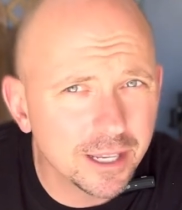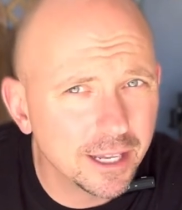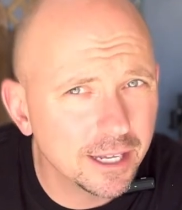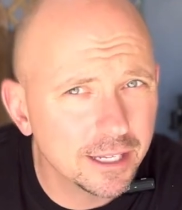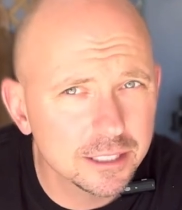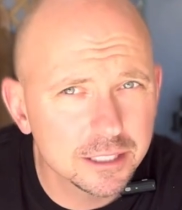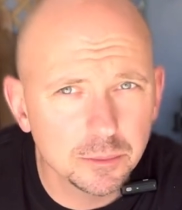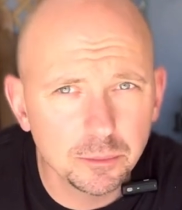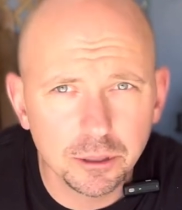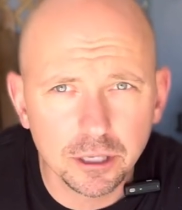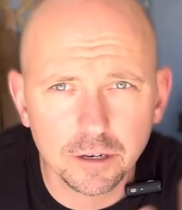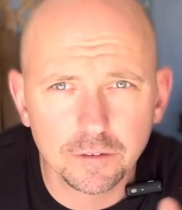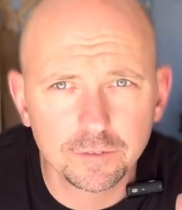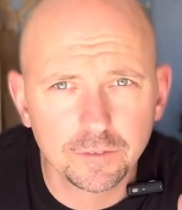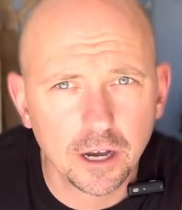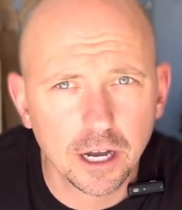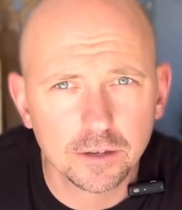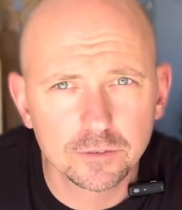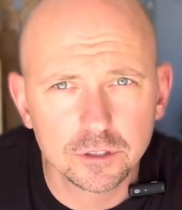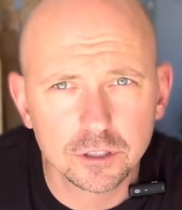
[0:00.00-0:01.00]
it's been a
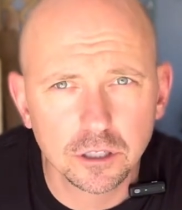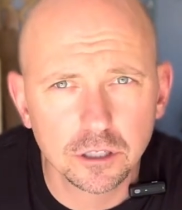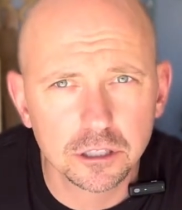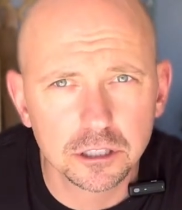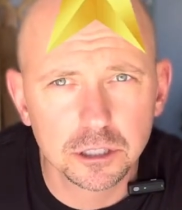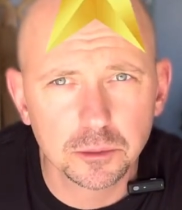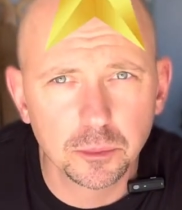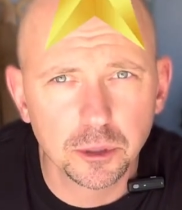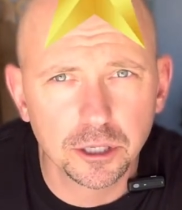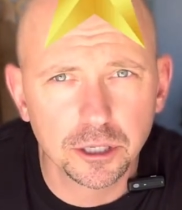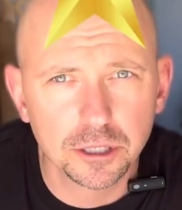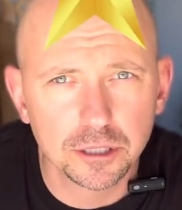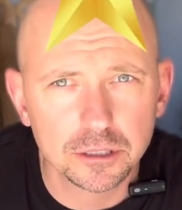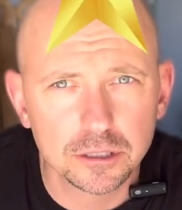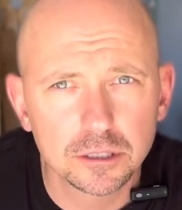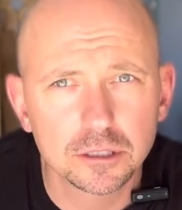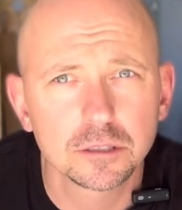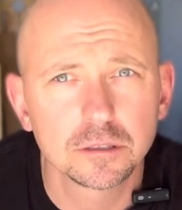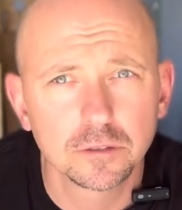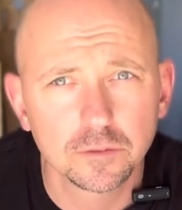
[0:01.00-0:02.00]
5-star
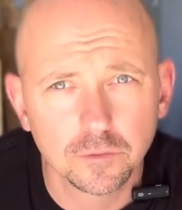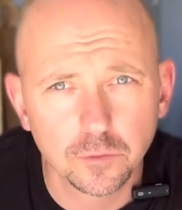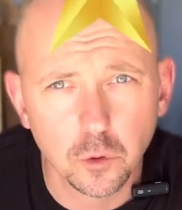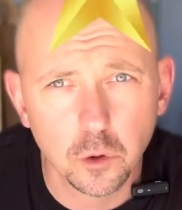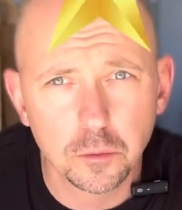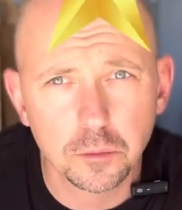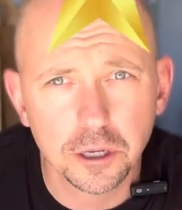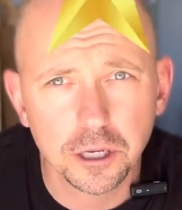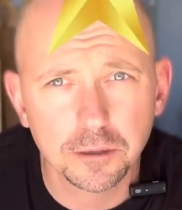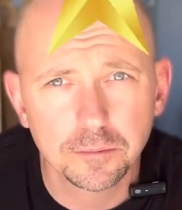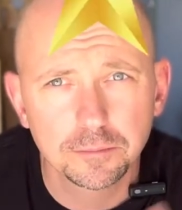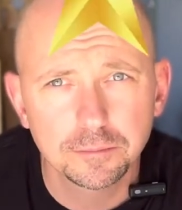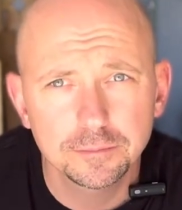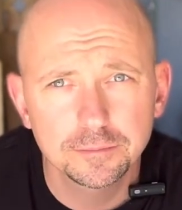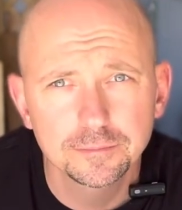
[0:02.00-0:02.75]
experience for me.